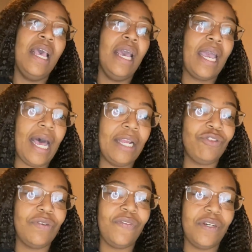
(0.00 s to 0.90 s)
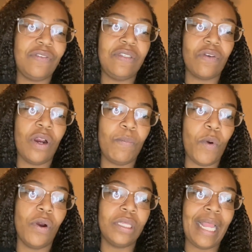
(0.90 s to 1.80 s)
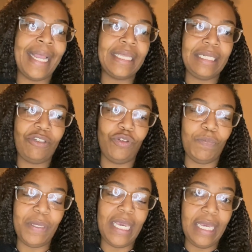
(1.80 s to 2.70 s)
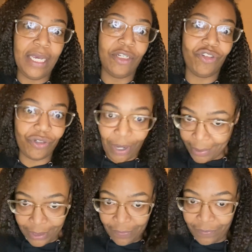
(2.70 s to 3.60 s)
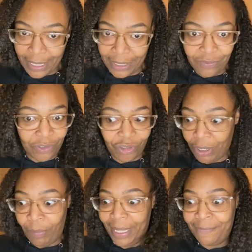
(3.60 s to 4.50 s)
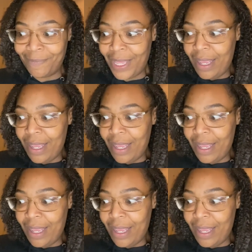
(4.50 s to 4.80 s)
Controversies are more likely to be constructive, ladies and gentlemen.